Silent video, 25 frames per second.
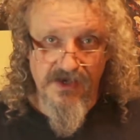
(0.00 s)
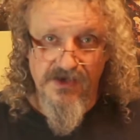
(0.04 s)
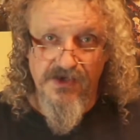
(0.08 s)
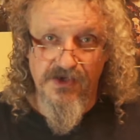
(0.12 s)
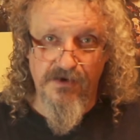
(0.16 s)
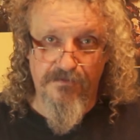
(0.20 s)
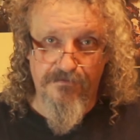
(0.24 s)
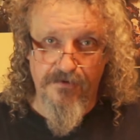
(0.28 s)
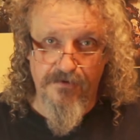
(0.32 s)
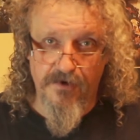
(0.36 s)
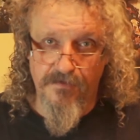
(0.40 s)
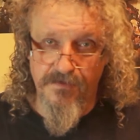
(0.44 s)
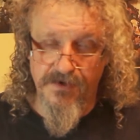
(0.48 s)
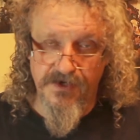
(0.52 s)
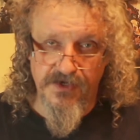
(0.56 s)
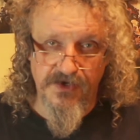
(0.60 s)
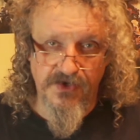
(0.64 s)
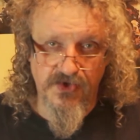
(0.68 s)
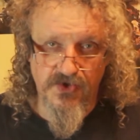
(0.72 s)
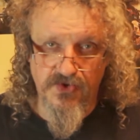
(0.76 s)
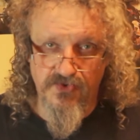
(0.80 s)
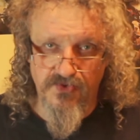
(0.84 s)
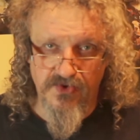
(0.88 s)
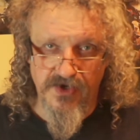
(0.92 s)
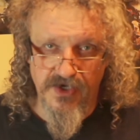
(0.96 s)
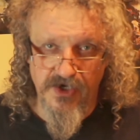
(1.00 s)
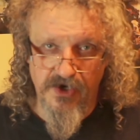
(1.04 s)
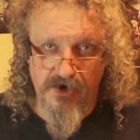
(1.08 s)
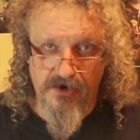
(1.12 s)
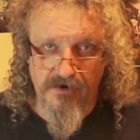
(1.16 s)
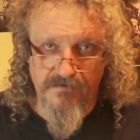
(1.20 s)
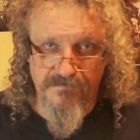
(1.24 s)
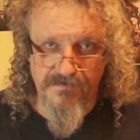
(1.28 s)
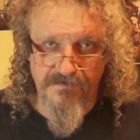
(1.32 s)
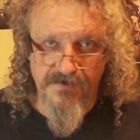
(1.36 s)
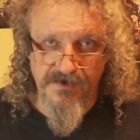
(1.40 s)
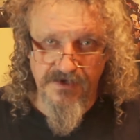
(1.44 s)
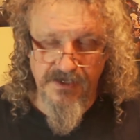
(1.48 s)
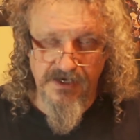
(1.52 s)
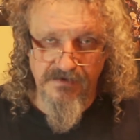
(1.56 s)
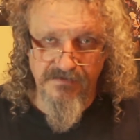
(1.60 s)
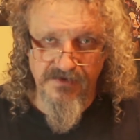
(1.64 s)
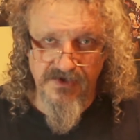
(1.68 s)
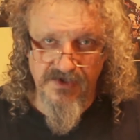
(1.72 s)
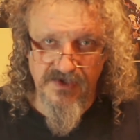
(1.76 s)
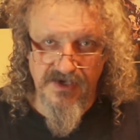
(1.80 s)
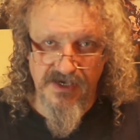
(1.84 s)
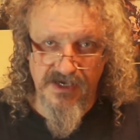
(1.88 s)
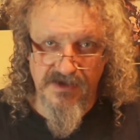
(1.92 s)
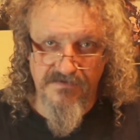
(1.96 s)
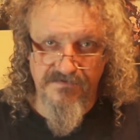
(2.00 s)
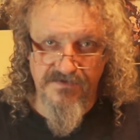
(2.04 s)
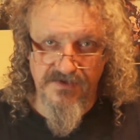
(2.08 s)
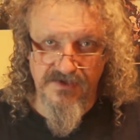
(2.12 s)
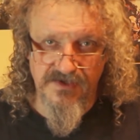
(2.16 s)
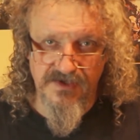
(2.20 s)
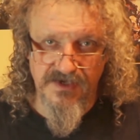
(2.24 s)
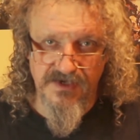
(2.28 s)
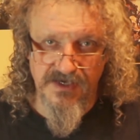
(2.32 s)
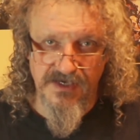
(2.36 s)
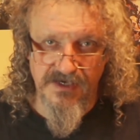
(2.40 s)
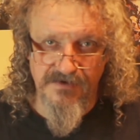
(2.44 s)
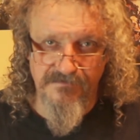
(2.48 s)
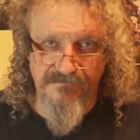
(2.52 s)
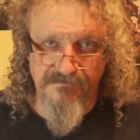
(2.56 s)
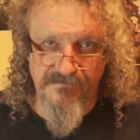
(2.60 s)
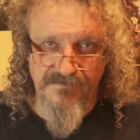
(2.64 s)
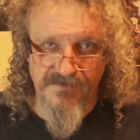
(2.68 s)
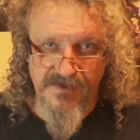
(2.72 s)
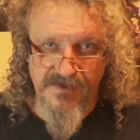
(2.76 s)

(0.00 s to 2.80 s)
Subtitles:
you're probably going to shrug it off the damage half the time.